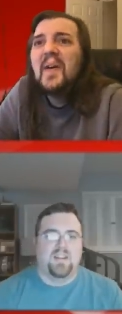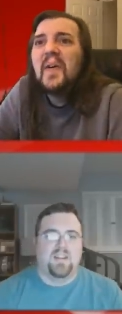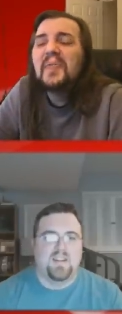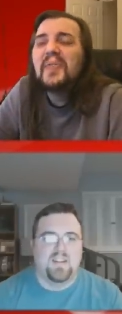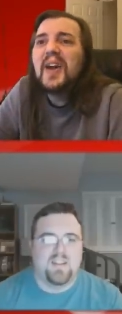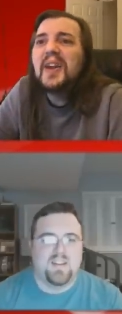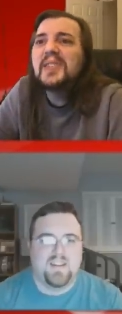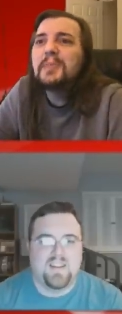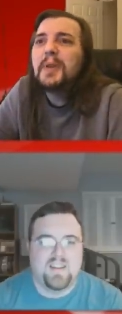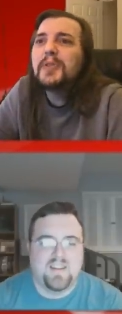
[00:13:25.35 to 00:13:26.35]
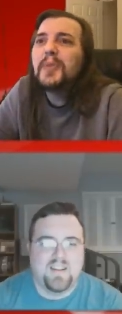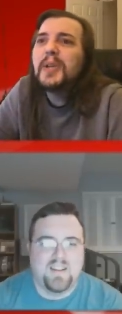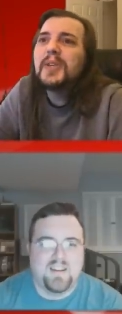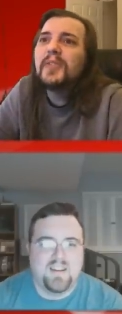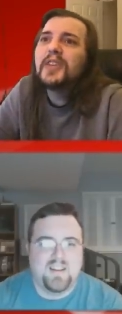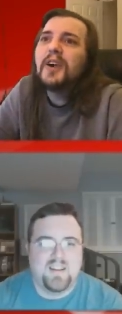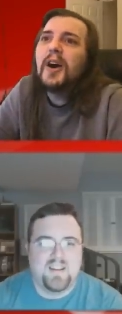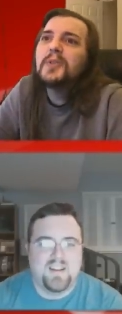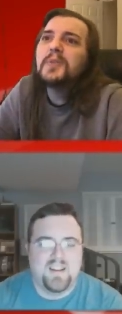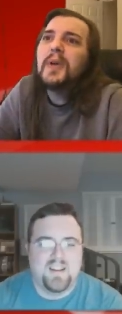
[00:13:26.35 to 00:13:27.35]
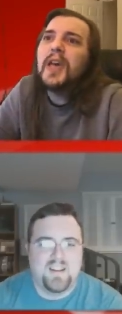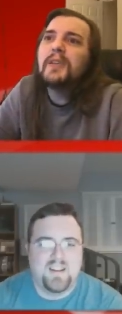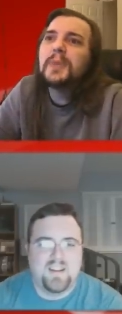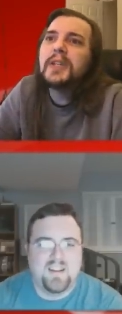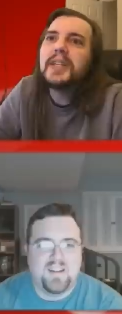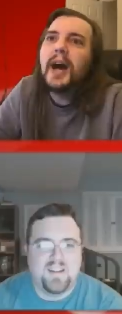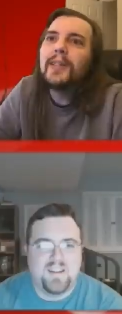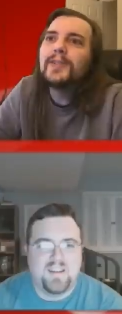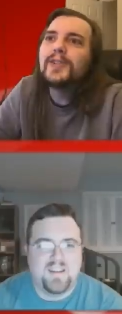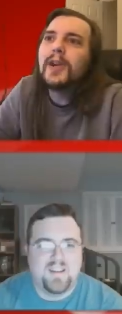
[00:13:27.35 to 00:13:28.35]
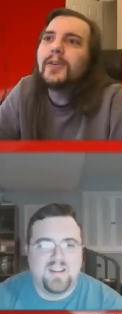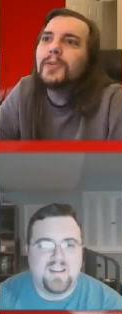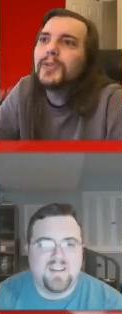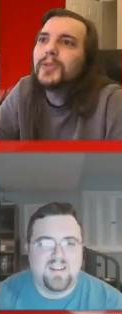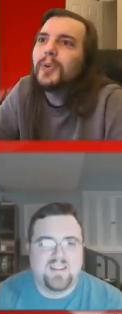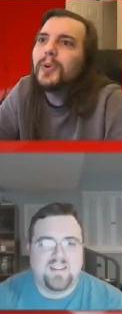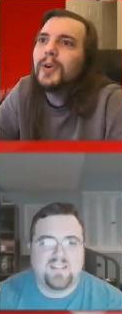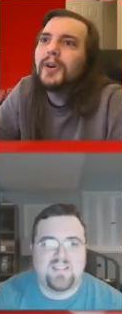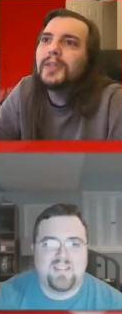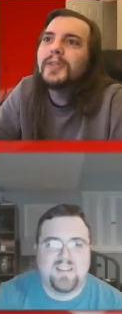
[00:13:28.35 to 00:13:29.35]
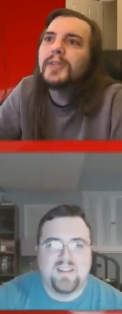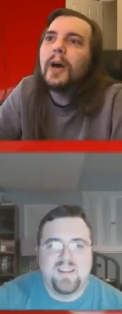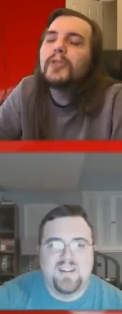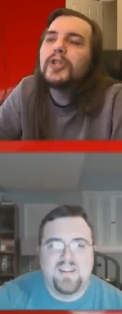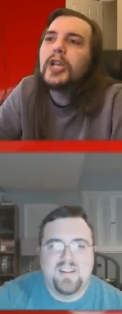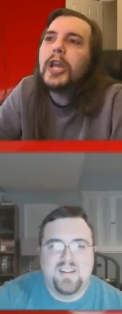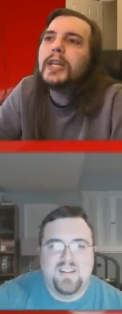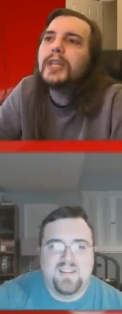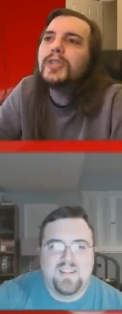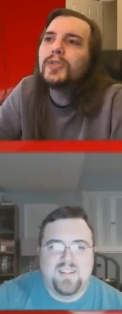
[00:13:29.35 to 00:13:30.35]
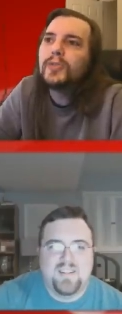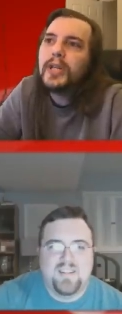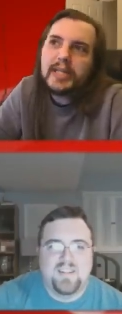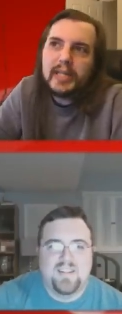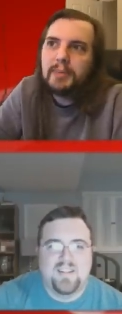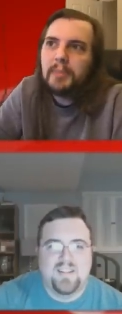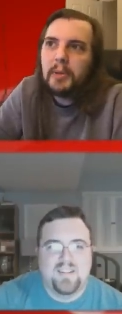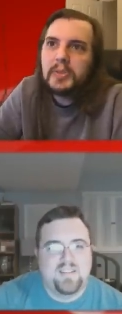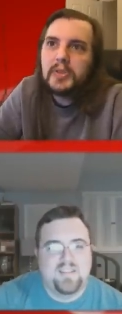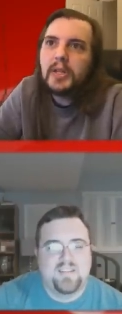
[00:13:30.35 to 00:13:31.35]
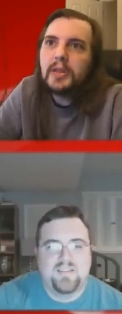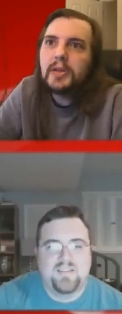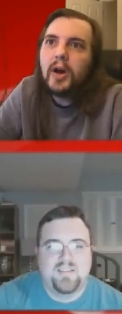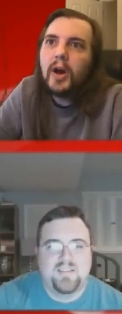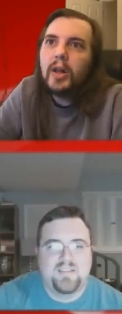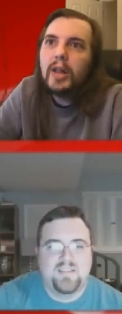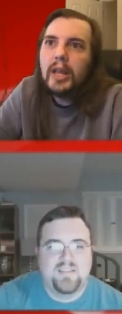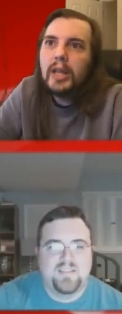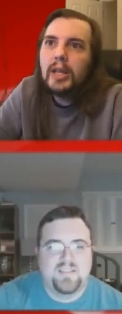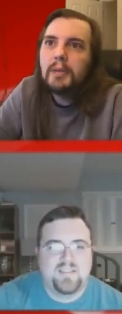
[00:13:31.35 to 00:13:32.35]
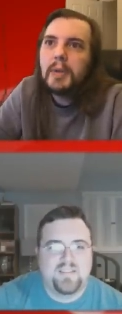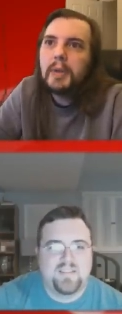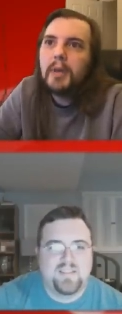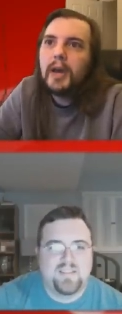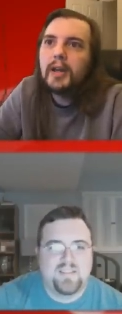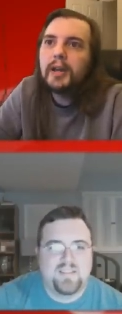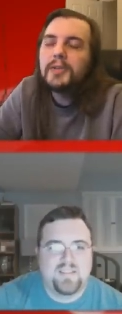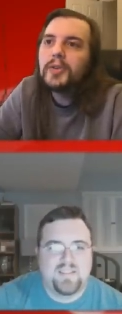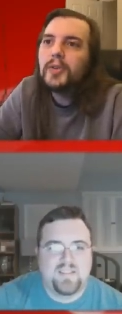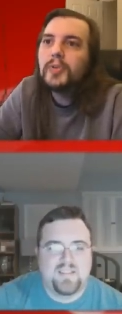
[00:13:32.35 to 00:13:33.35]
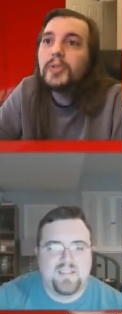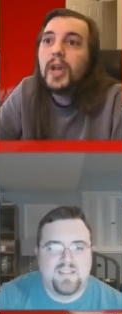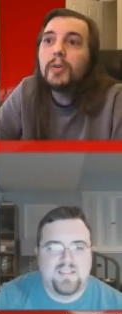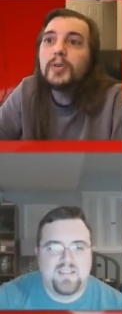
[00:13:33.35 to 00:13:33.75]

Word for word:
Speaker 1: On Friday, September 27th, the call was made from the Dollar General store on South Shady Street in Mountain City. The call, made by an undisclosed Dollar